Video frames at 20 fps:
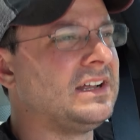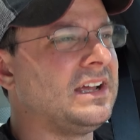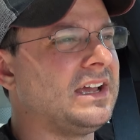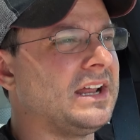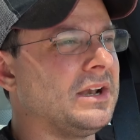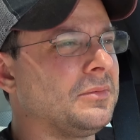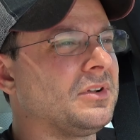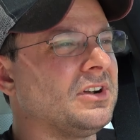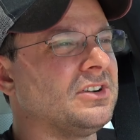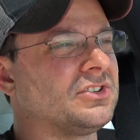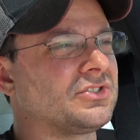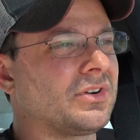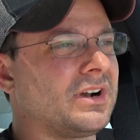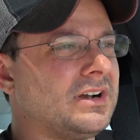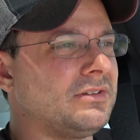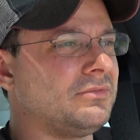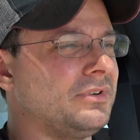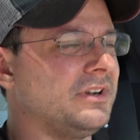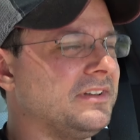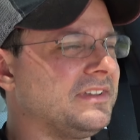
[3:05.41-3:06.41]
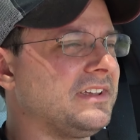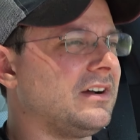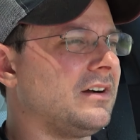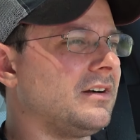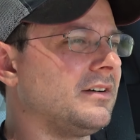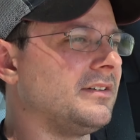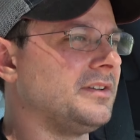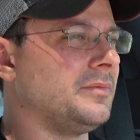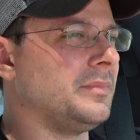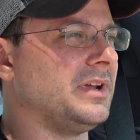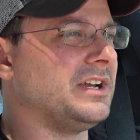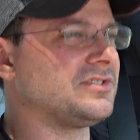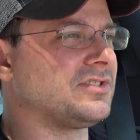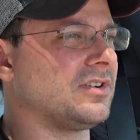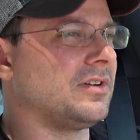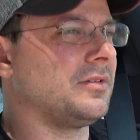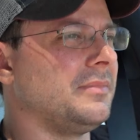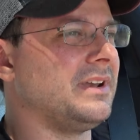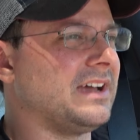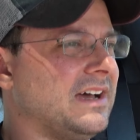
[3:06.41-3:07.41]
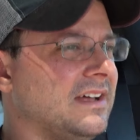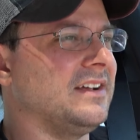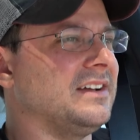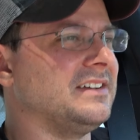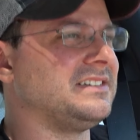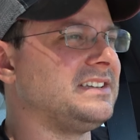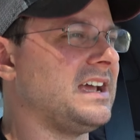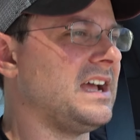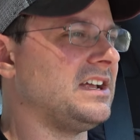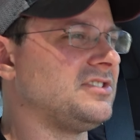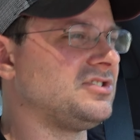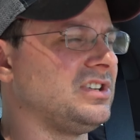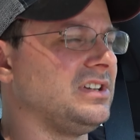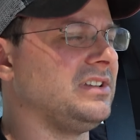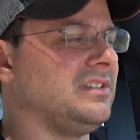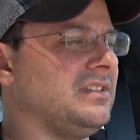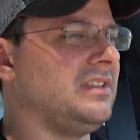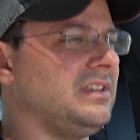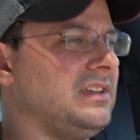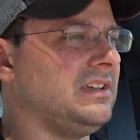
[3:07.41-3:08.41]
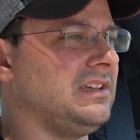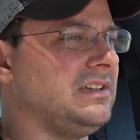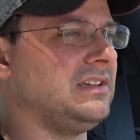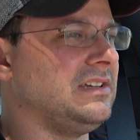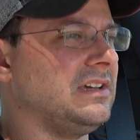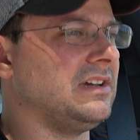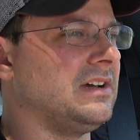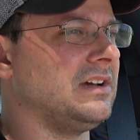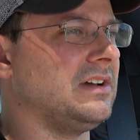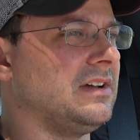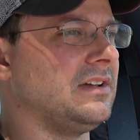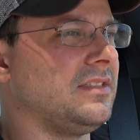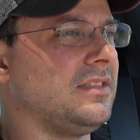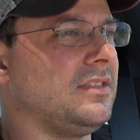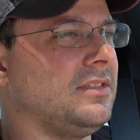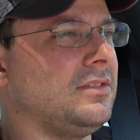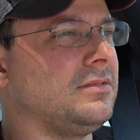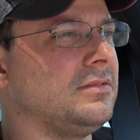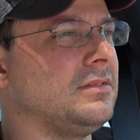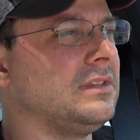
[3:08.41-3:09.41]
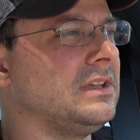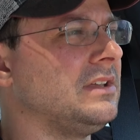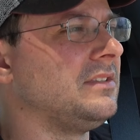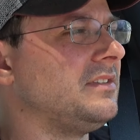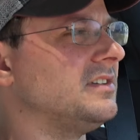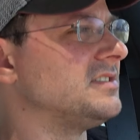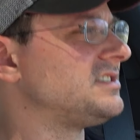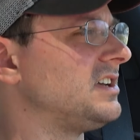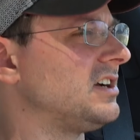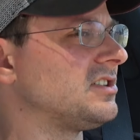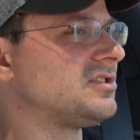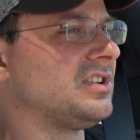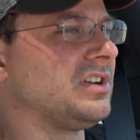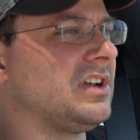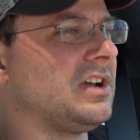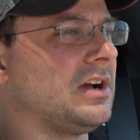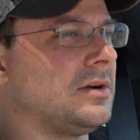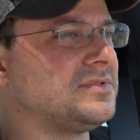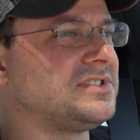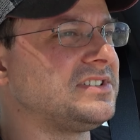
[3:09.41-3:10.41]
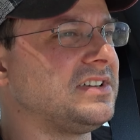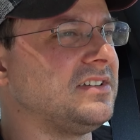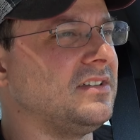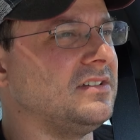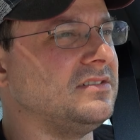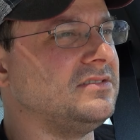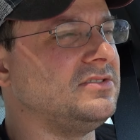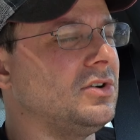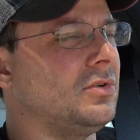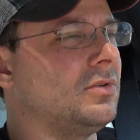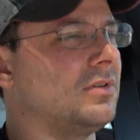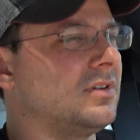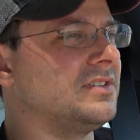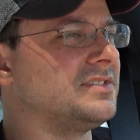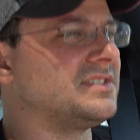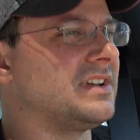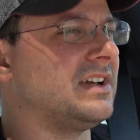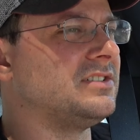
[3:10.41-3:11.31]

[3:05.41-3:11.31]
And I'm gonna try really hard to make sure I'm not attaching the uh, the suction cups to the doors.